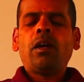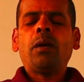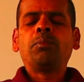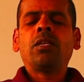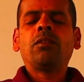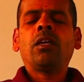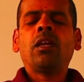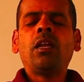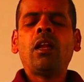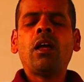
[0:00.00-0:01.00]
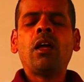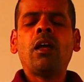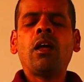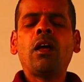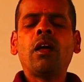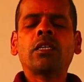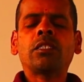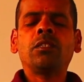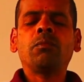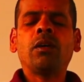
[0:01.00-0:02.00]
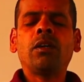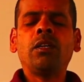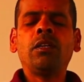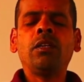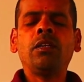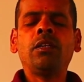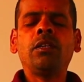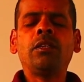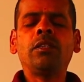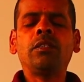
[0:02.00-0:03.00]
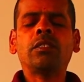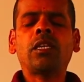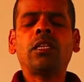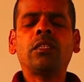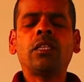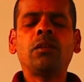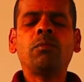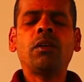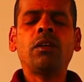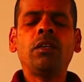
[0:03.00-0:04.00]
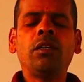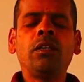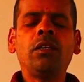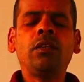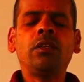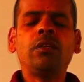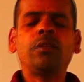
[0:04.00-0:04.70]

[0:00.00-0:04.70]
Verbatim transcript: Observe the relaxed body, strengthened body.